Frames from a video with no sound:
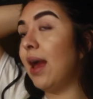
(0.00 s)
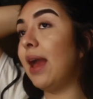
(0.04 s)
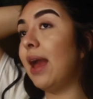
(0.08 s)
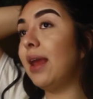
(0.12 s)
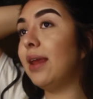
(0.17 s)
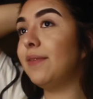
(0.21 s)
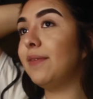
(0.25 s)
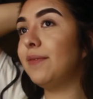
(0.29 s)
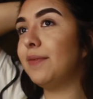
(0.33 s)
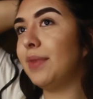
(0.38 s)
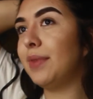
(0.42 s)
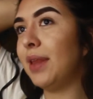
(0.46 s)

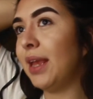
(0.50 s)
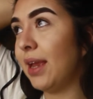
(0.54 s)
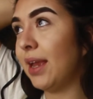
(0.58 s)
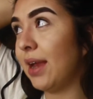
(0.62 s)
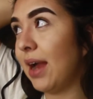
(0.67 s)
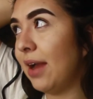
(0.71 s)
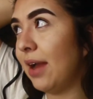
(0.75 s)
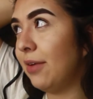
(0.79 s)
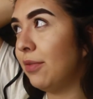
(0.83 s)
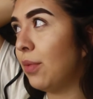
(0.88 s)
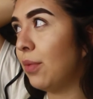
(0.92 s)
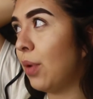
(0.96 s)
I like
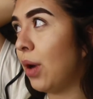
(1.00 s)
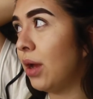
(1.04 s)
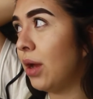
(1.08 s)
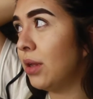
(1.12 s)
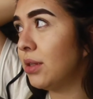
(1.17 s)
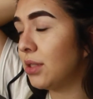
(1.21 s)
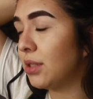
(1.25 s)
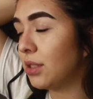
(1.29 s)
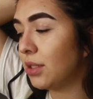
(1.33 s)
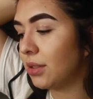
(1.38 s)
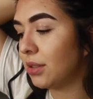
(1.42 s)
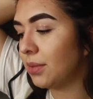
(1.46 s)
I
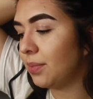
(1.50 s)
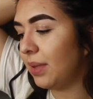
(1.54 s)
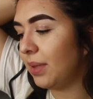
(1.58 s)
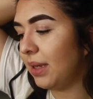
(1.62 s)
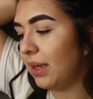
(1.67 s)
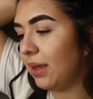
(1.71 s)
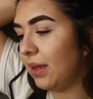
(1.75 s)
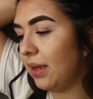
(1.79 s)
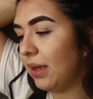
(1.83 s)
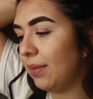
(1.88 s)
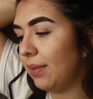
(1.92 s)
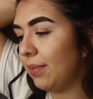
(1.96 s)
want to
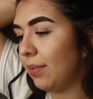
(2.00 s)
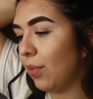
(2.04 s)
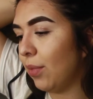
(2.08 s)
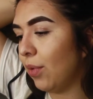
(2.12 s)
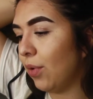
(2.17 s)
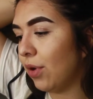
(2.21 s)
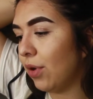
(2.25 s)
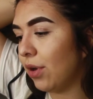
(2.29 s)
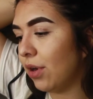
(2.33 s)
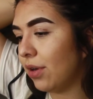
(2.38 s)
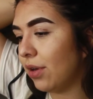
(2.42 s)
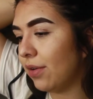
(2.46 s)
be
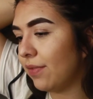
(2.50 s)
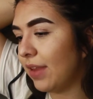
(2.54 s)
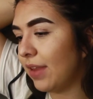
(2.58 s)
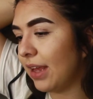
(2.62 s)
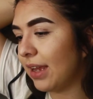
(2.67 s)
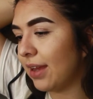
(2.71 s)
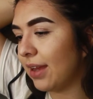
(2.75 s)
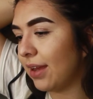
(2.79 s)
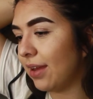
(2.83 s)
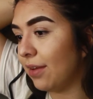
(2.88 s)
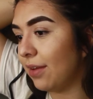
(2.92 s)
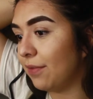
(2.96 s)

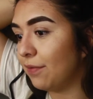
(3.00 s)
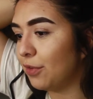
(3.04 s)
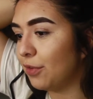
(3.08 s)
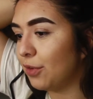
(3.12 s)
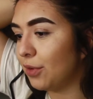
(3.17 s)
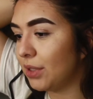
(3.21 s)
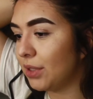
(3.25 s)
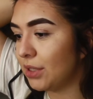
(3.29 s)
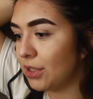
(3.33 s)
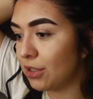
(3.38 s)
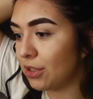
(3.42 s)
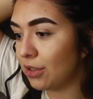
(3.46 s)
like an
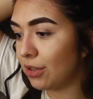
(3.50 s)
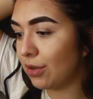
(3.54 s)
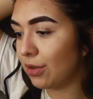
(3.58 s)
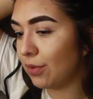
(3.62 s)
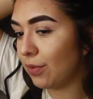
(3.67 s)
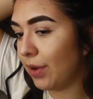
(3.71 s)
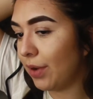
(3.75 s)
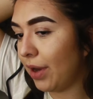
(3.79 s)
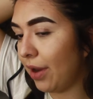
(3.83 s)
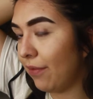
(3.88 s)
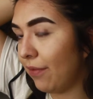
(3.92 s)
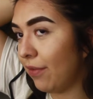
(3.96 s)
influencer or
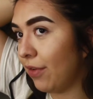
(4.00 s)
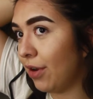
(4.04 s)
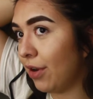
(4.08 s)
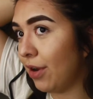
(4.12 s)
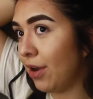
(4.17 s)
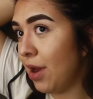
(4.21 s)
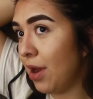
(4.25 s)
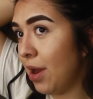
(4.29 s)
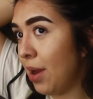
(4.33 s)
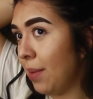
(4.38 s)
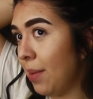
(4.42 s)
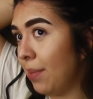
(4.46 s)

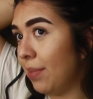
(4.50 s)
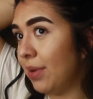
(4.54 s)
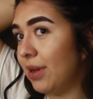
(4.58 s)
whatever.